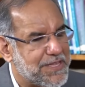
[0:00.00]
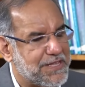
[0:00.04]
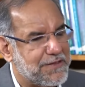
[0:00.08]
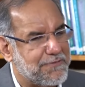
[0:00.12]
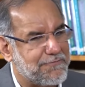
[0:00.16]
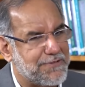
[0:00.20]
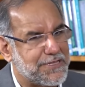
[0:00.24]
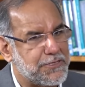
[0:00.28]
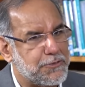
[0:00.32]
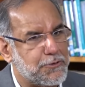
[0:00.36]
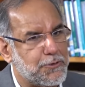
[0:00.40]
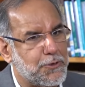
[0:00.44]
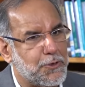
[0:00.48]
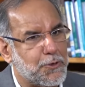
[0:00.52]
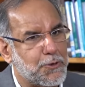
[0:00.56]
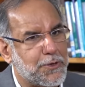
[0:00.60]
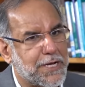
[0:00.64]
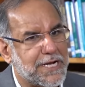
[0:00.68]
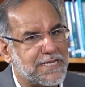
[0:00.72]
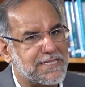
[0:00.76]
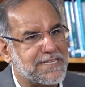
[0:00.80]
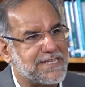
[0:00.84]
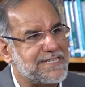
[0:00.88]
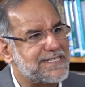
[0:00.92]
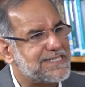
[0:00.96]
When you look
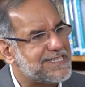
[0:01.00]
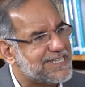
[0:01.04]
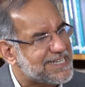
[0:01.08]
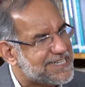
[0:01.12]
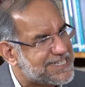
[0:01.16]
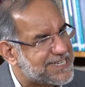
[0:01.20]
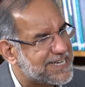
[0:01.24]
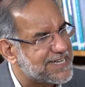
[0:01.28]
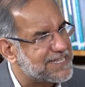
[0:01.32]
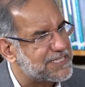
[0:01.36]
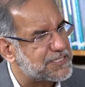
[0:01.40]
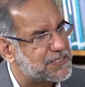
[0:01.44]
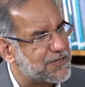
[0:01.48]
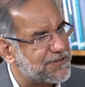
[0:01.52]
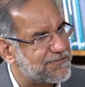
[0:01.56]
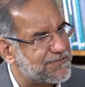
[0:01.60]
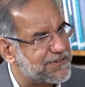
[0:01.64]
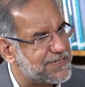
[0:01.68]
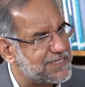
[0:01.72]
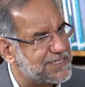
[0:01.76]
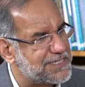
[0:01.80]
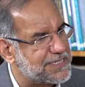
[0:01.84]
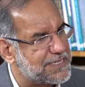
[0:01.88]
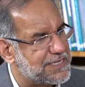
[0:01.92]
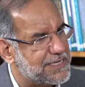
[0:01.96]
at the details of
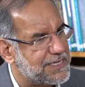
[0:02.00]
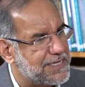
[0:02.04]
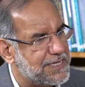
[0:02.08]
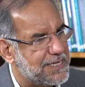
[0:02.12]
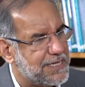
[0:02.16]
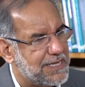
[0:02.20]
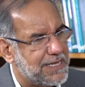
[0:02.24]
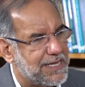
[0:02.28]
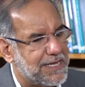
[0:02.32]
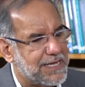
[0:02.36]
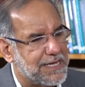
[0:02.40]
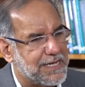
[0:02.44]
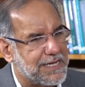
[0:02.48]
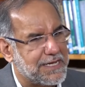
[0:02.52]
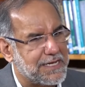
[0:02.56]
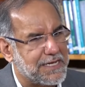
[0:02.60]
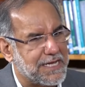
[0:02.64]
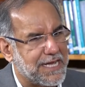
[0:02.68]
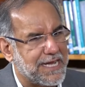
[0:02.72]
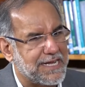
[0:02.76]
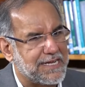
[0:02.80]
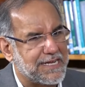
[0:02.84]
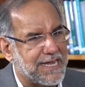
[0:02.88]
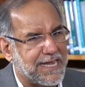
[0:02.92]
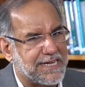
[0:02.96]
it,
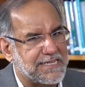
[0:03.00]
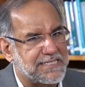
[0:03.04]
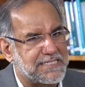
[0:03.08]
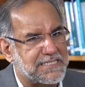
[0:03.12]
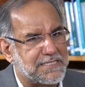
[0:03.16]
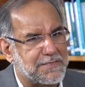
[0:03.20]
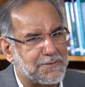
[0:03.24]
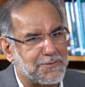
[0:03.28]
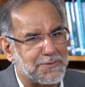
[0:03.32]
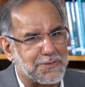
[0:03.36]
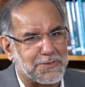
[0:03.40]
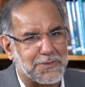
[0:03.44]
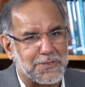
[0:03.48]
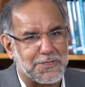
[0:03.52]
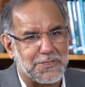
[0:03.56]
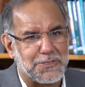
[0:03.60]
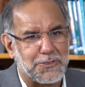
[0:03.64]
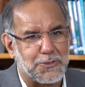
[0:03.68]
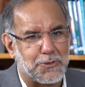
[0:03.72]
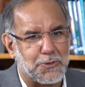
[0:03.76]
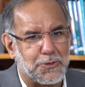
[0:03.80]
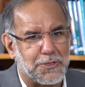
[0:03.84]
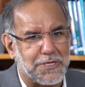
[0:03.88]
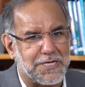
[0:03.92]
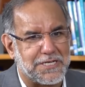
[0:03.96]
you
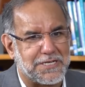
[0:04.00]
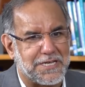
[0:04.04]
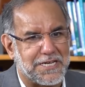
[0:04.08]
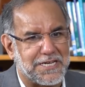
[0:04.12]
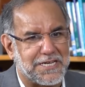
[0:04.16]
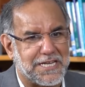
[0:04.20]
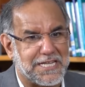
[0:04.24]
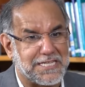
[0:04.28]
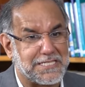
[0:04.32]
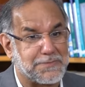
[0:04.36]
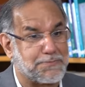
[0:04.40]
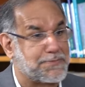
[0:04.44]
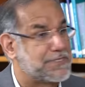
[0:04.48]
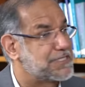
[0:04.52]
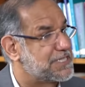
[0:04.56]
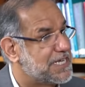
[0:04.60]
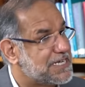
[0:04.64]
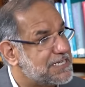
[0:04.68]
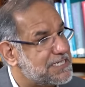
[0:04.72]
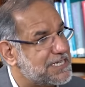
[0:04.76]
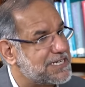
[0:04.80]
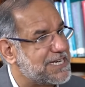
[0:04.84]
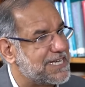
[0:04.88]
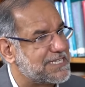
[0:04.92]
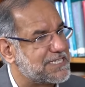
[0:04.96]
know, it is
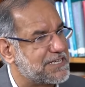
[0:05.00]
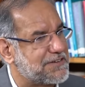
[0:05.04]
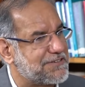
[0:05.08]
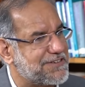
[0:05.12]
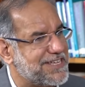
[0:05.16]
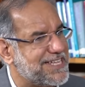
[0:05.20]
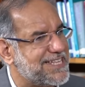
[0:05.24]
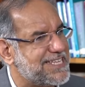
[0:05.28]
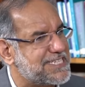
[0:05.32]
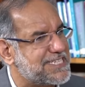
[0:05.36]
presented as a real